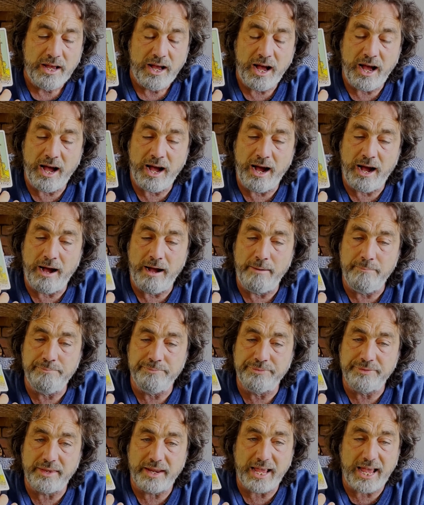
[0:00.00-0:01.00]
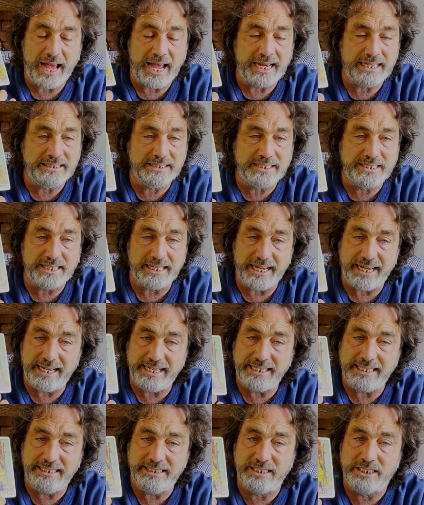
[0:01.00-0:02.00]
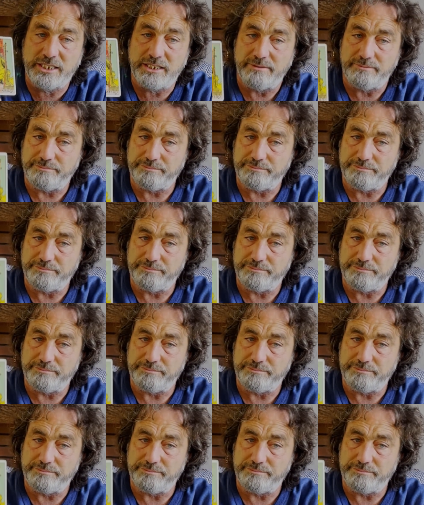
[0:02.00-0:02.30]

Um, and it is,